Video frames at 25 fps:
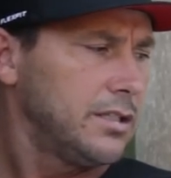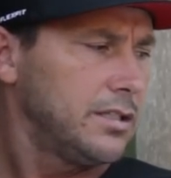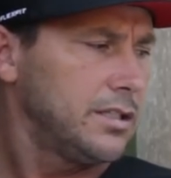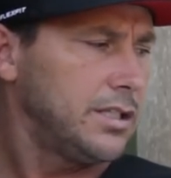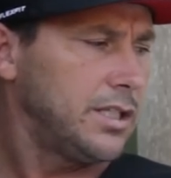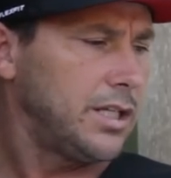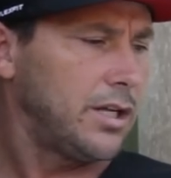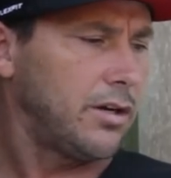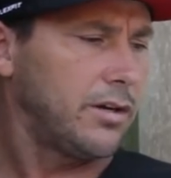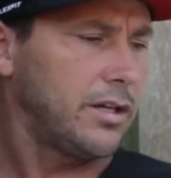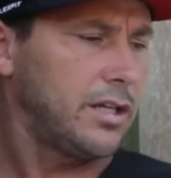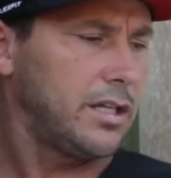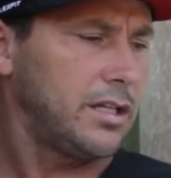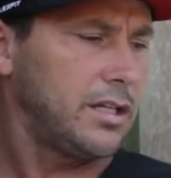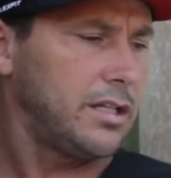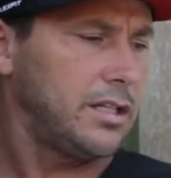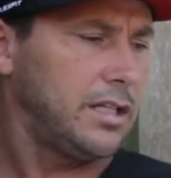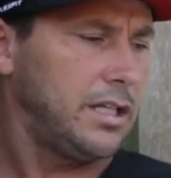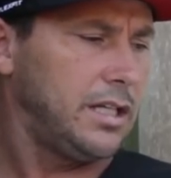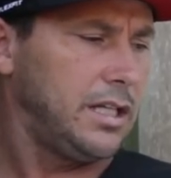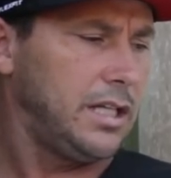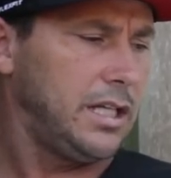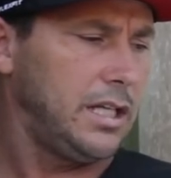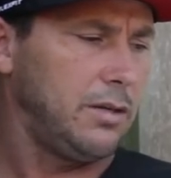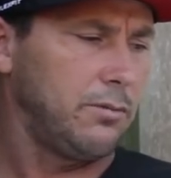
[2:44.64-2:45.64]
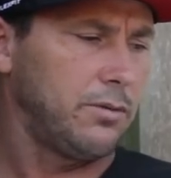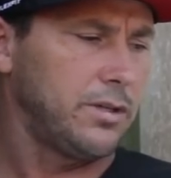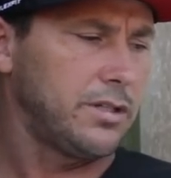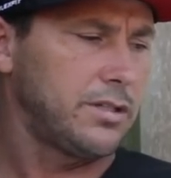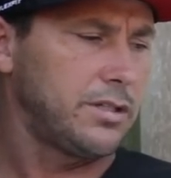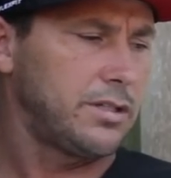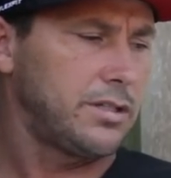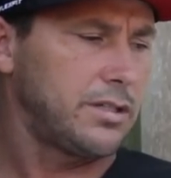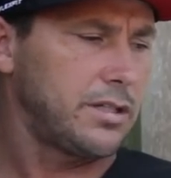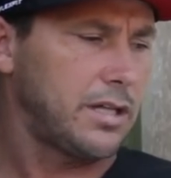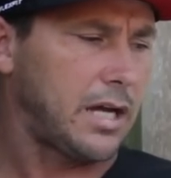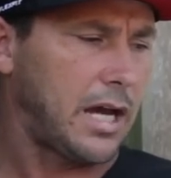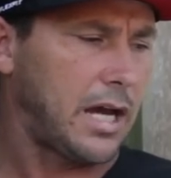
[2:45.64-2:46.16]
you know, he
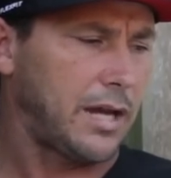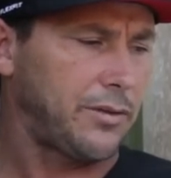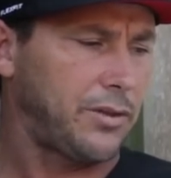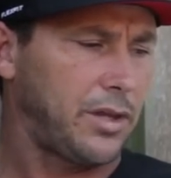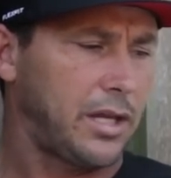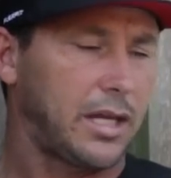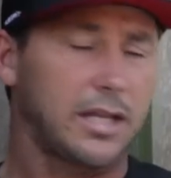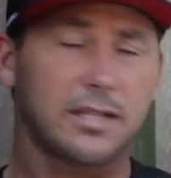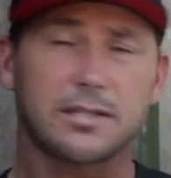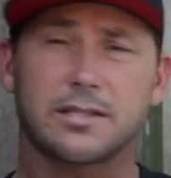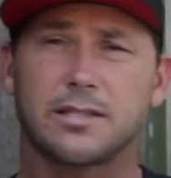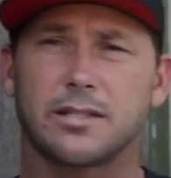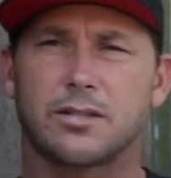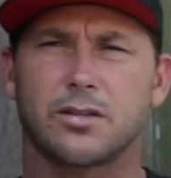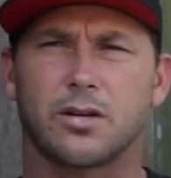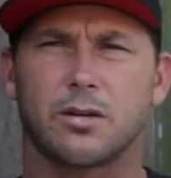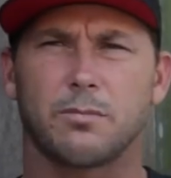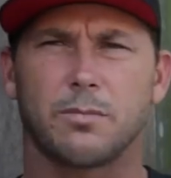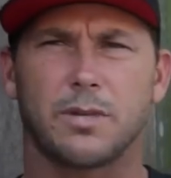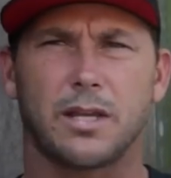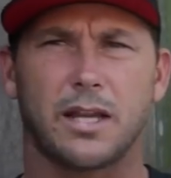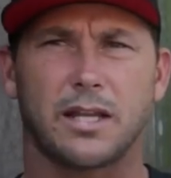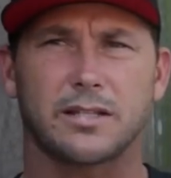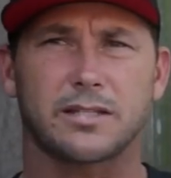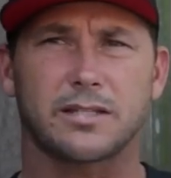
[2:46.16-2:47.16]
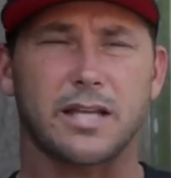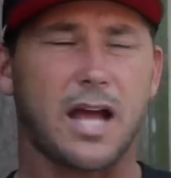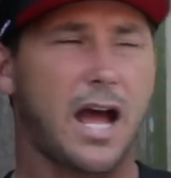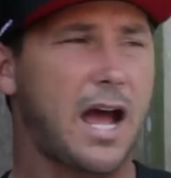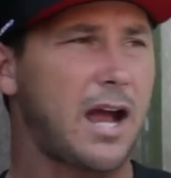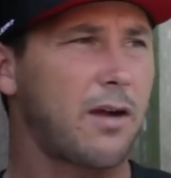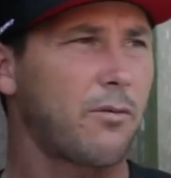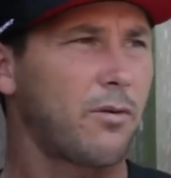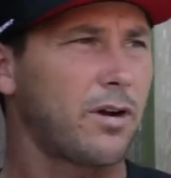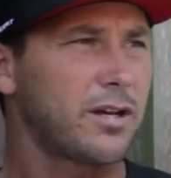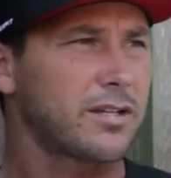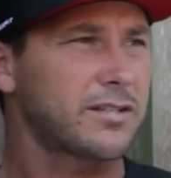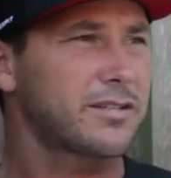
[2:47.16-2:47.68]
was, I think, as determined as
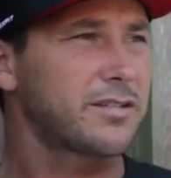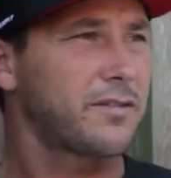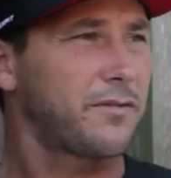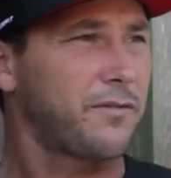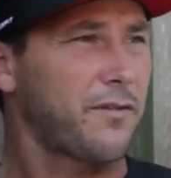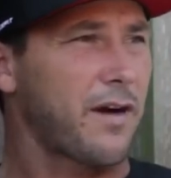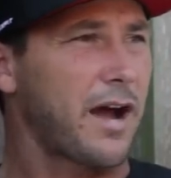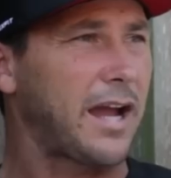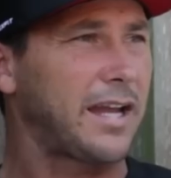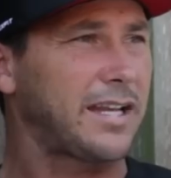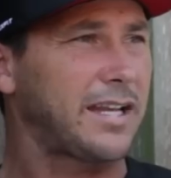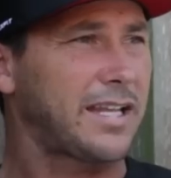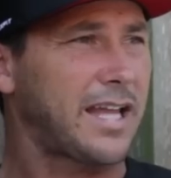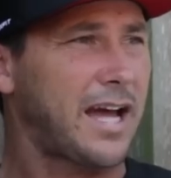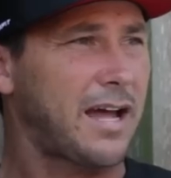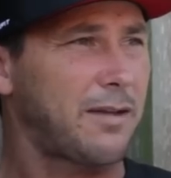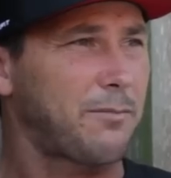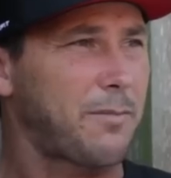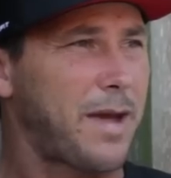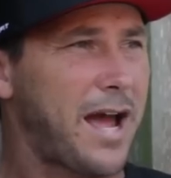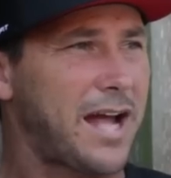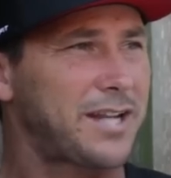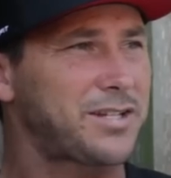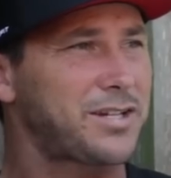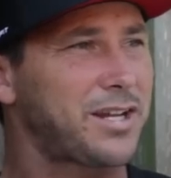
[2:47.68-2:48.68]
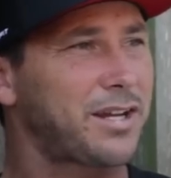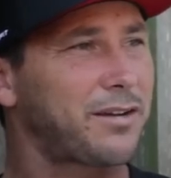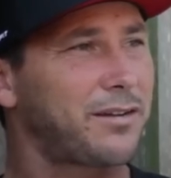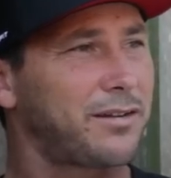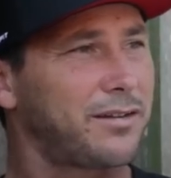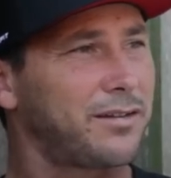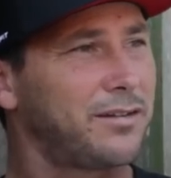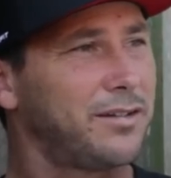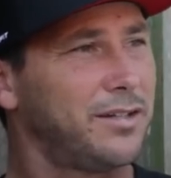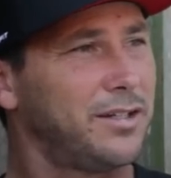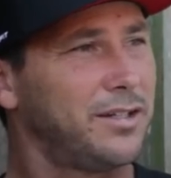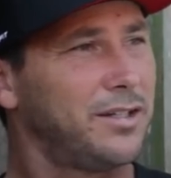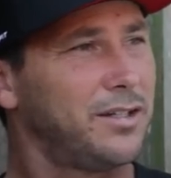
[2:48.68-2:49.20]
I was to find that magic
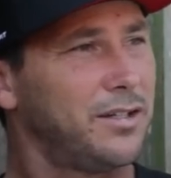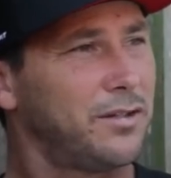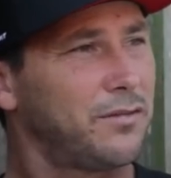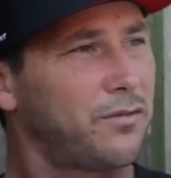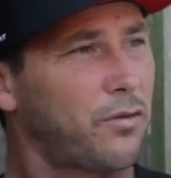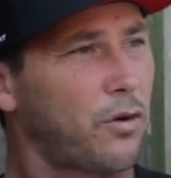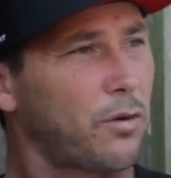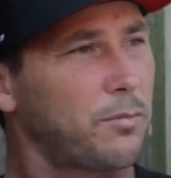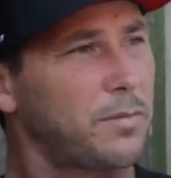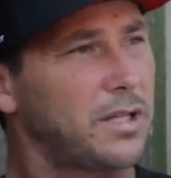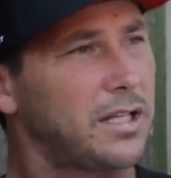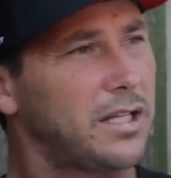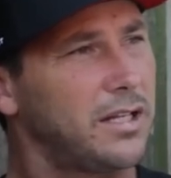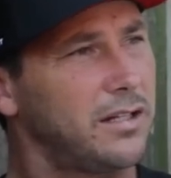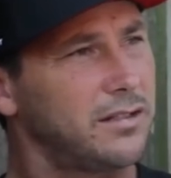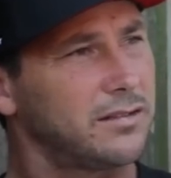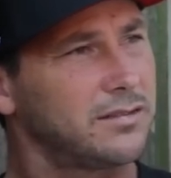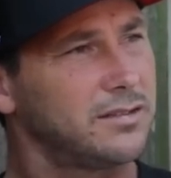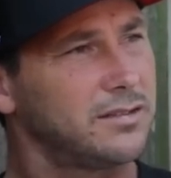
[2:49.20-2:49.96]
formula.